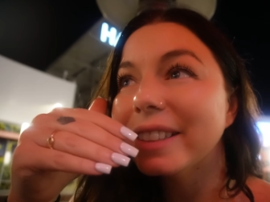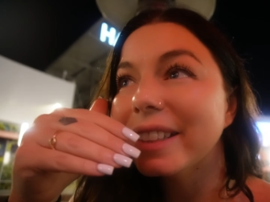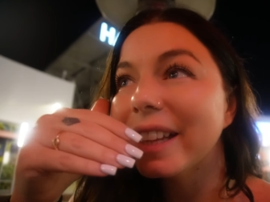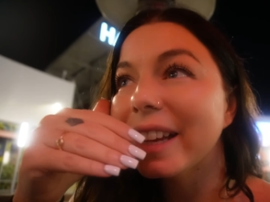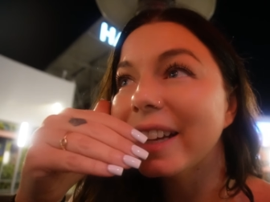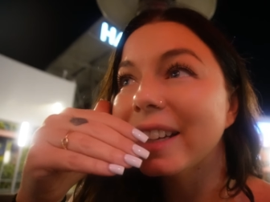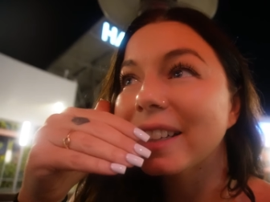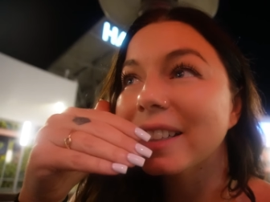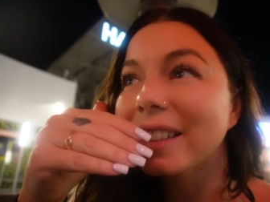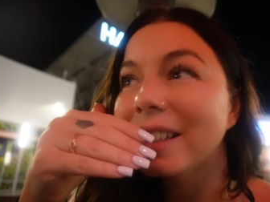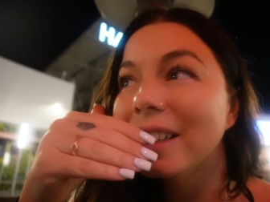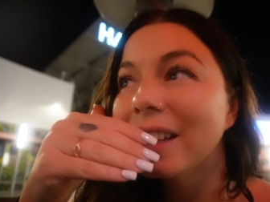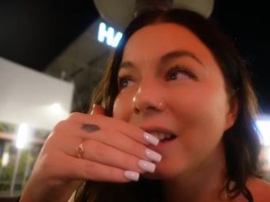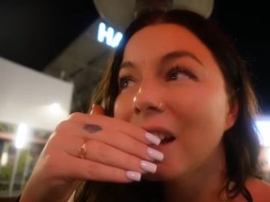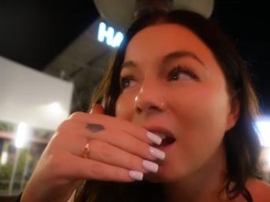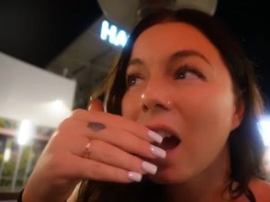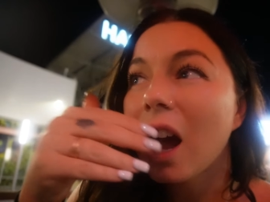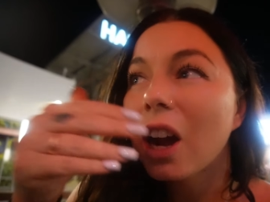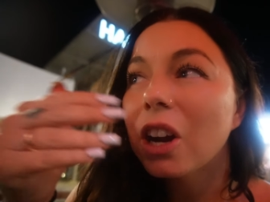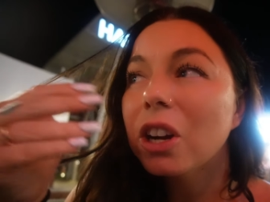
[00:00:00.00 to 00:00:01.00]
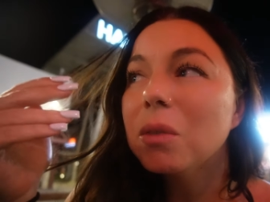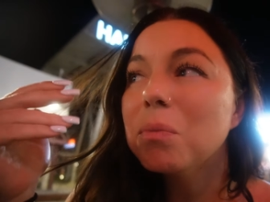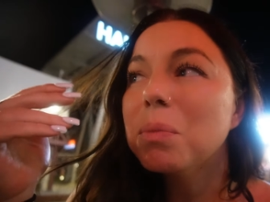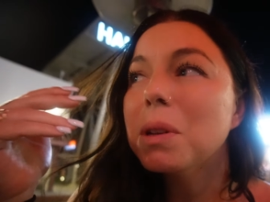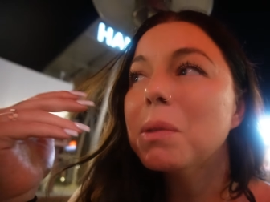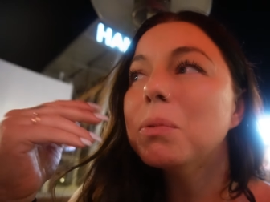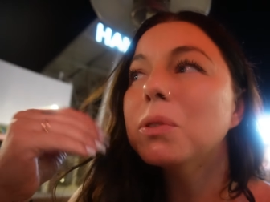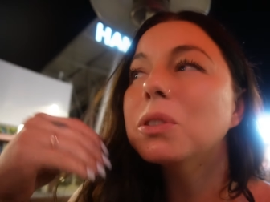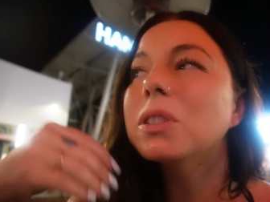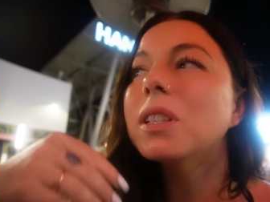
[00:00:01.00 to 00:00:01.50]
Like, I heard
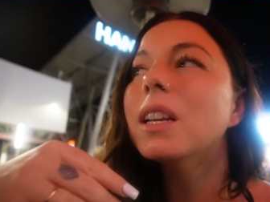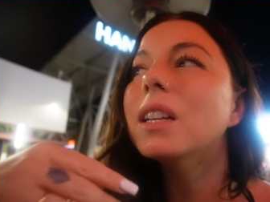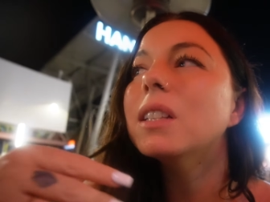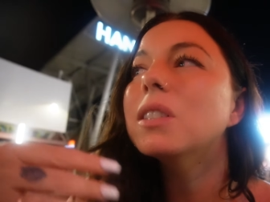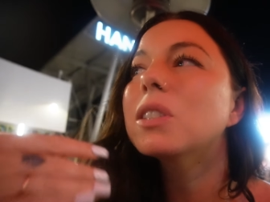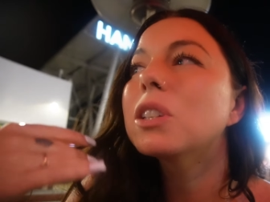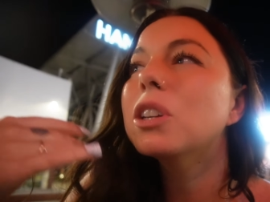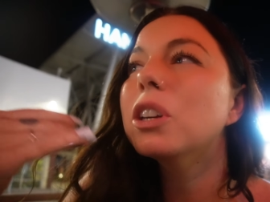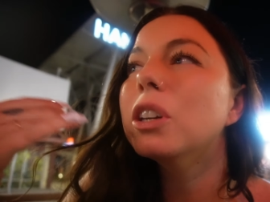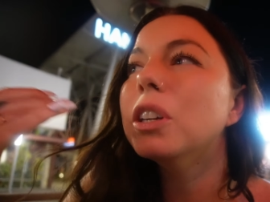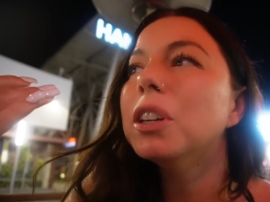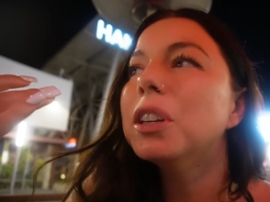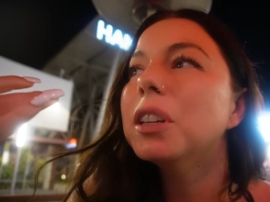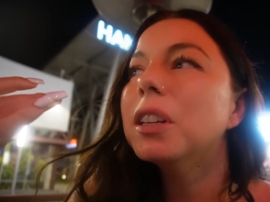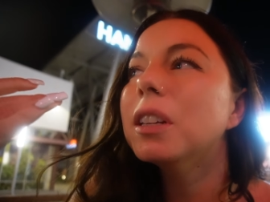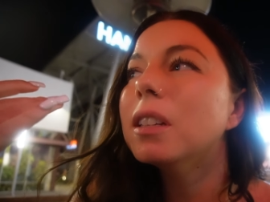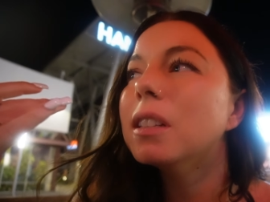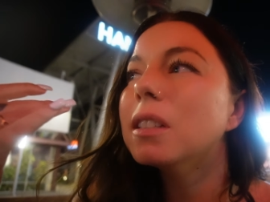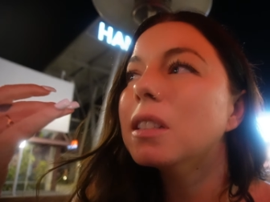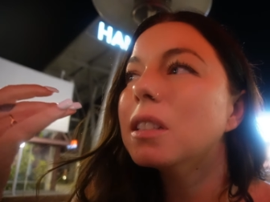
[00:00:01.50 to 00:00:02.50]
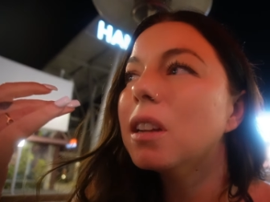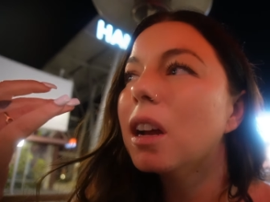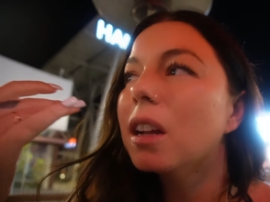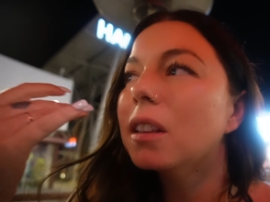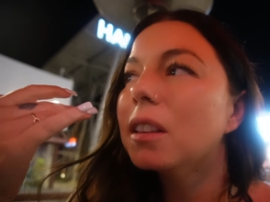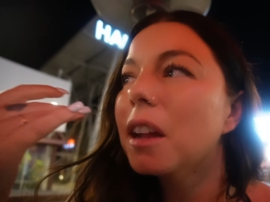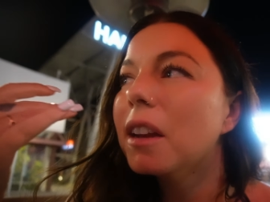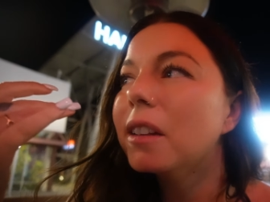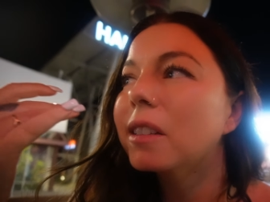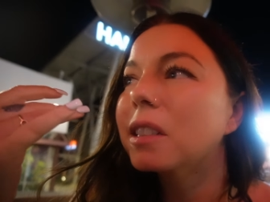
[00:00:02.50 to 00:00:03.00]
people say it's good and it's
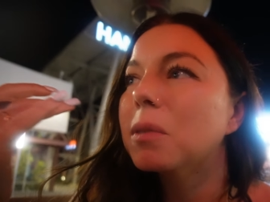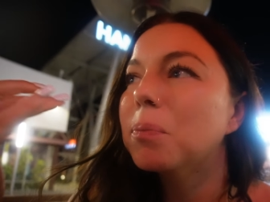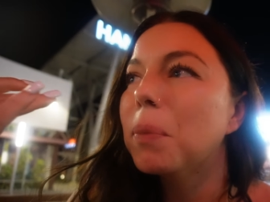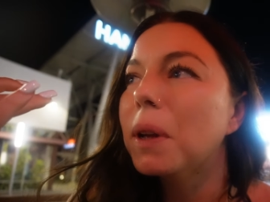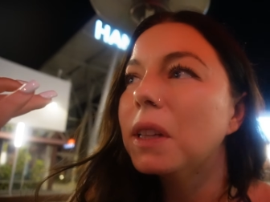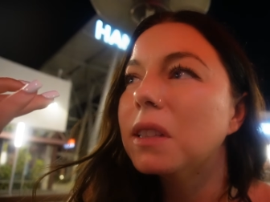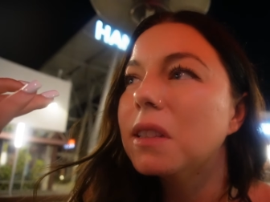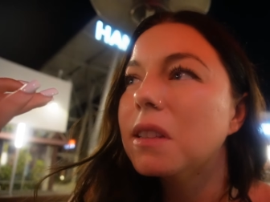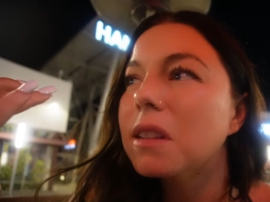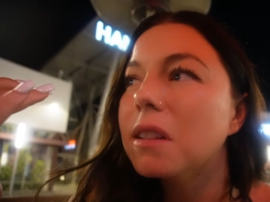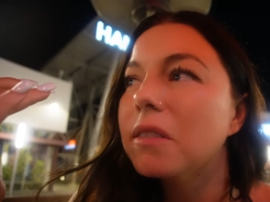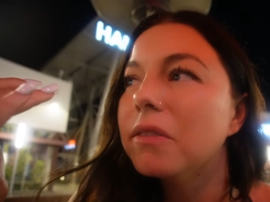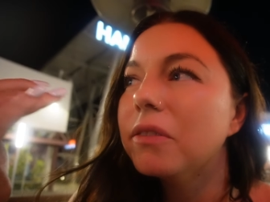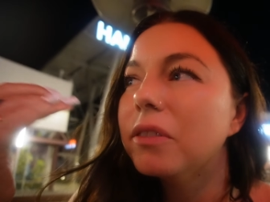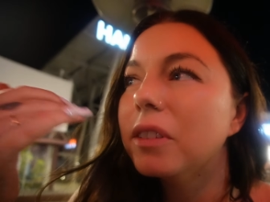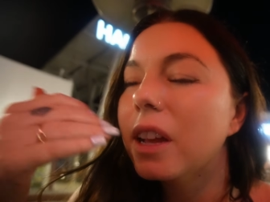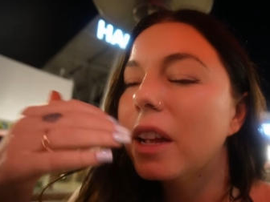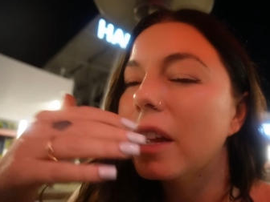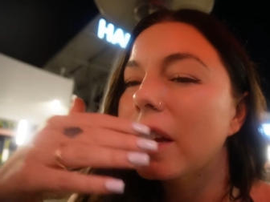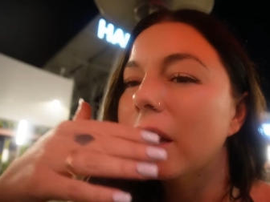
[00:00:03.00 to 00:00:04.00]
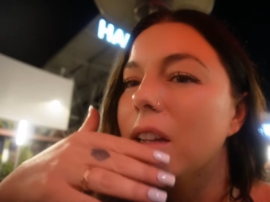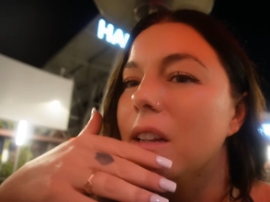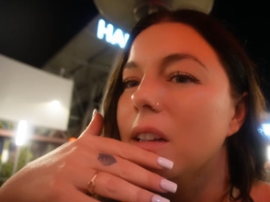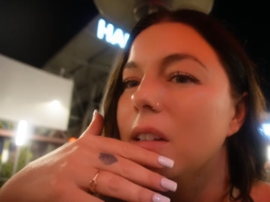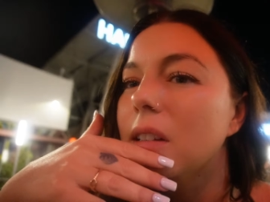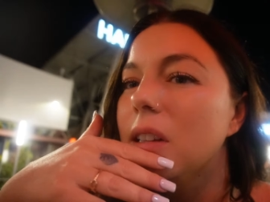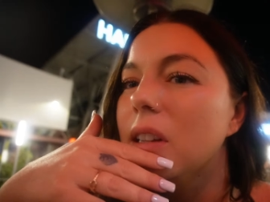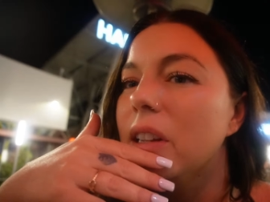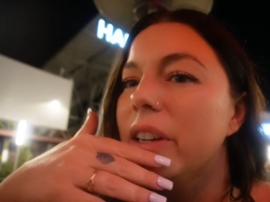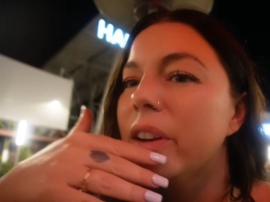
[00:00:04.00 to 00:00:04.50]
not that expensive, like
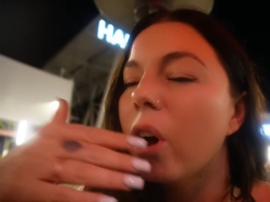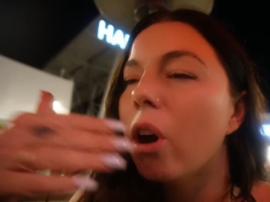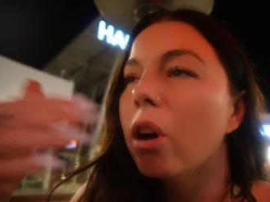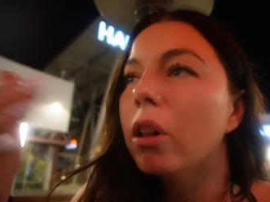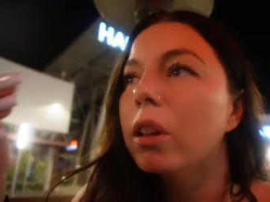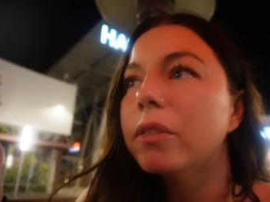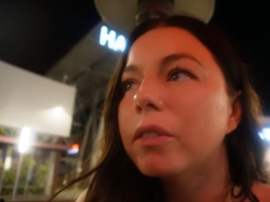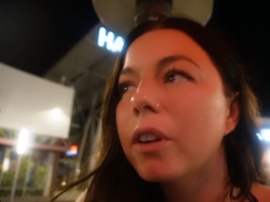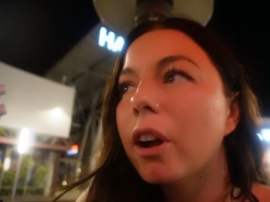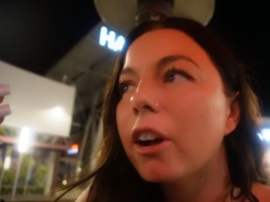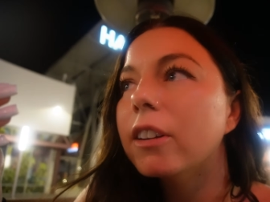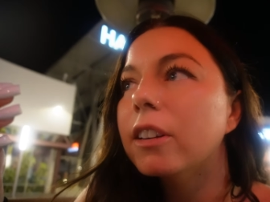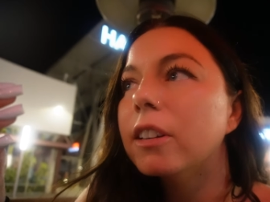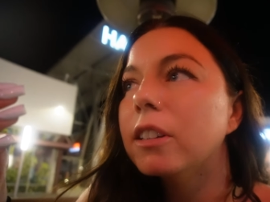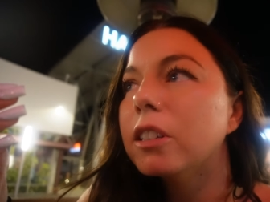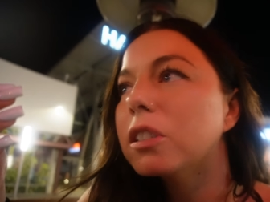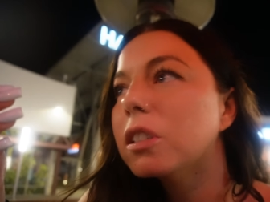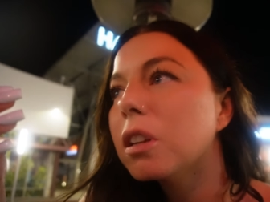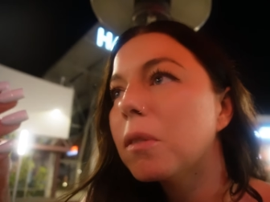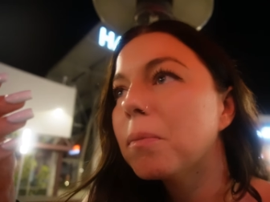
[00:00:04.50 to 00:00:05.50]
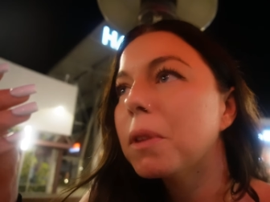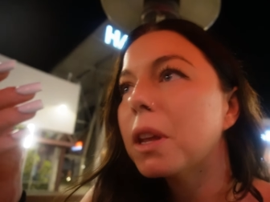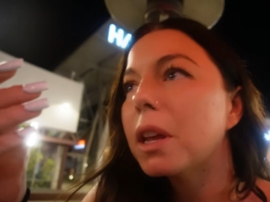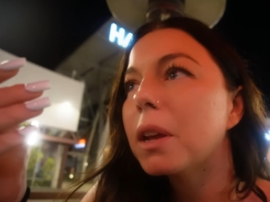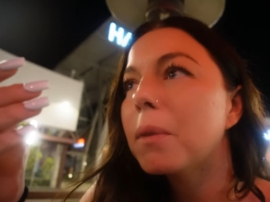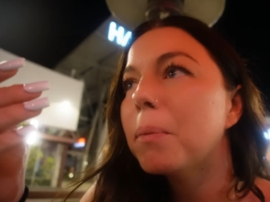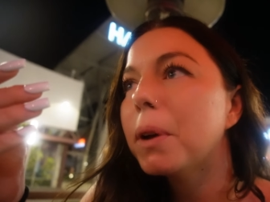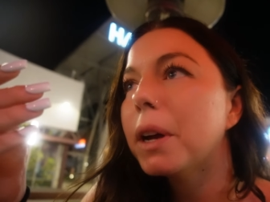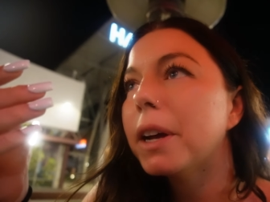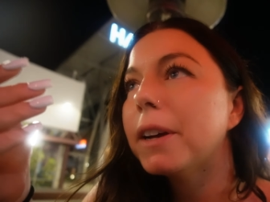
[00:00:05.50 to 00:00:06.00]
an Olive Garden or
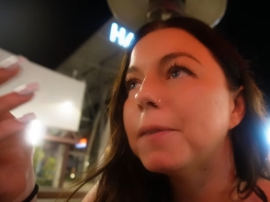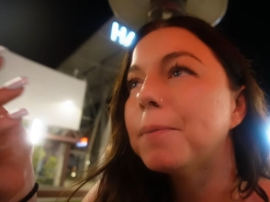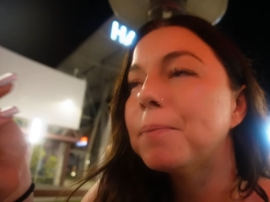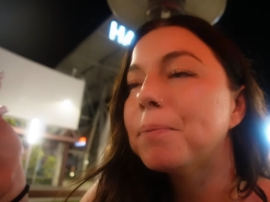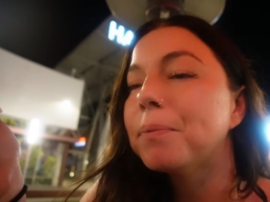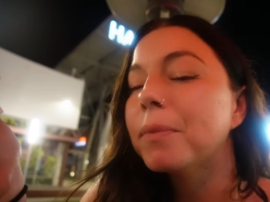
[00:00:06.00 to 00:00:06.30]
something, but